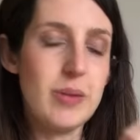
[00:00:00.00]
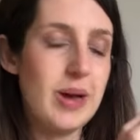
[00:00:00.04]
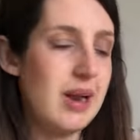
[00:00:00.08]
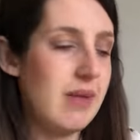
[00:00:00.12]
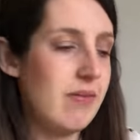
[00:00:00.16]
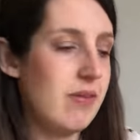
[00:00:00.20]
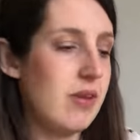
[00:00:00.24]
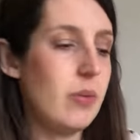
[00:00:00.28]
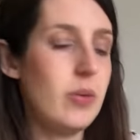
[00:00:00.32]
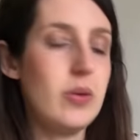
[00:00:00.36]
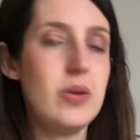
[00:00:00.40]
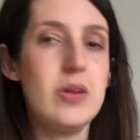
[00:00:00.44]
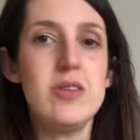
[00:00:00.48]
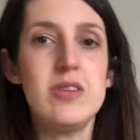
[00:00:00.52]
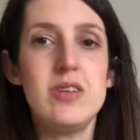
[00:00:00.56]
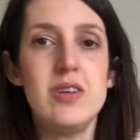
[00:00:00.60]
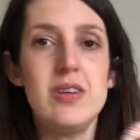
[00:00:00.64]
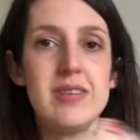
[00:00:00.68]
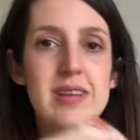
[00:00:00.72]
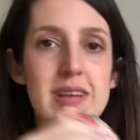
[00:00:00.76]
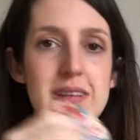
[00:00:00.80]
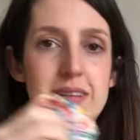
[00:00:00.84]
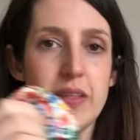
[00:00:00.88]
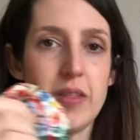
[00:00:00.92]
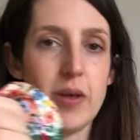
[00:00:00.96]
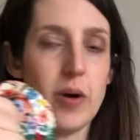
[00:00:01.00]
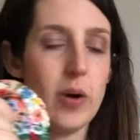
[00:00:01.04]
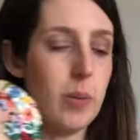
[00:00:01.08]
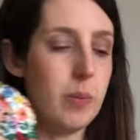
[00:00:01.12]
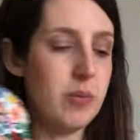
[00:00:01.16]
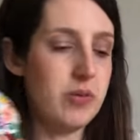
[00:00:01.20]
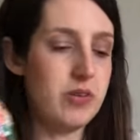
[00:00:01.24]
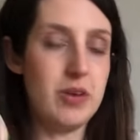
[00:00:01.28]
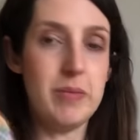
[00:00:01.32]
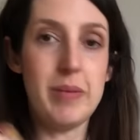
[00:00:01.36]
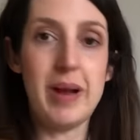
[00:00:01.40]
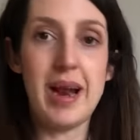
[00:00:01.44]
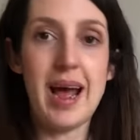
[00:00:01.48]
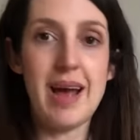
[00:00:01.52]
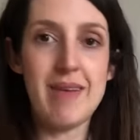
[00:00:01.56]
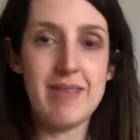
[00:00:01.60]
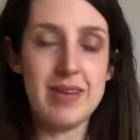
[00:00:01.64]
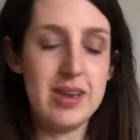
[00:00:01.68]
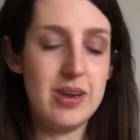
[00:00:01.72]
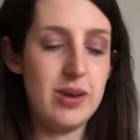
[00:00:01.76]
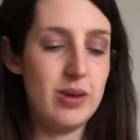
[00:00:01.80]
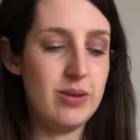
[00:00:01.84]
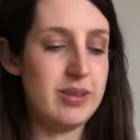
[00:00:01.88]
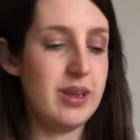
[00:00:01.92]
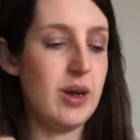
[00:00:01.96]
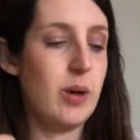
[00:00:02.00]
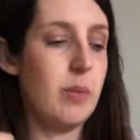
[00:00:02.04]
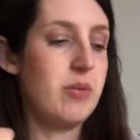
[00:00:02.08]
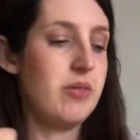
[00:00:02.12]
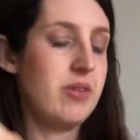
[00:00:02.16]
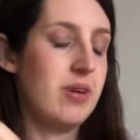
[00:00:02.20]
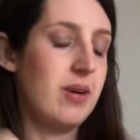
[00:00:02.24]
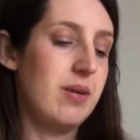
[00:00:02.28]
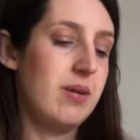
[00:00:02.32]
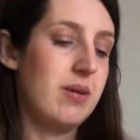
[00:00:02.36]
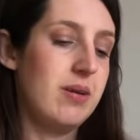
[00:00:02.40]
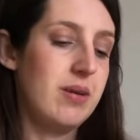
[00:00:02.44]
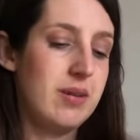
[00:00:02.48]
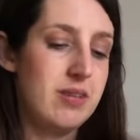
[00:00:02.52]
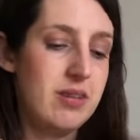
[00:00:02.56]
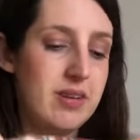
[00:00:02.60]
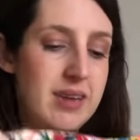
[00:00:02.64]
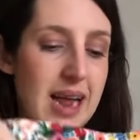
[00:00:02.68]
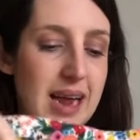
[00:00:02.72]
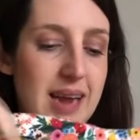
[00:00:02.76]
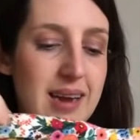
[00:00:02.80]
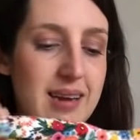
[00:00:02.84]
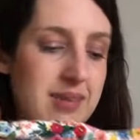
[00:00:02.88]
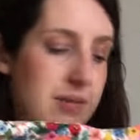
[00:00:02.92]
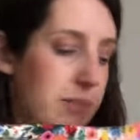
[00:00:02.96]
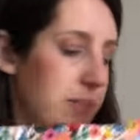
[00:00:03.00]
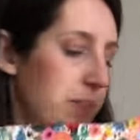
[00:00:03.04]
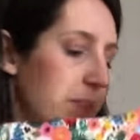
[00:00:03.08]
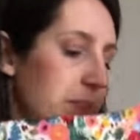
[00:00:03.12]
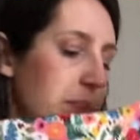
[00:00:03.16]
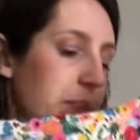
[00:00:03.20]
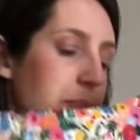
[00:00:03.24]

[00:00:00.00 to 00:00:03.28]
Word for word: well if you want to, so that's another option, but I haven't used that option to date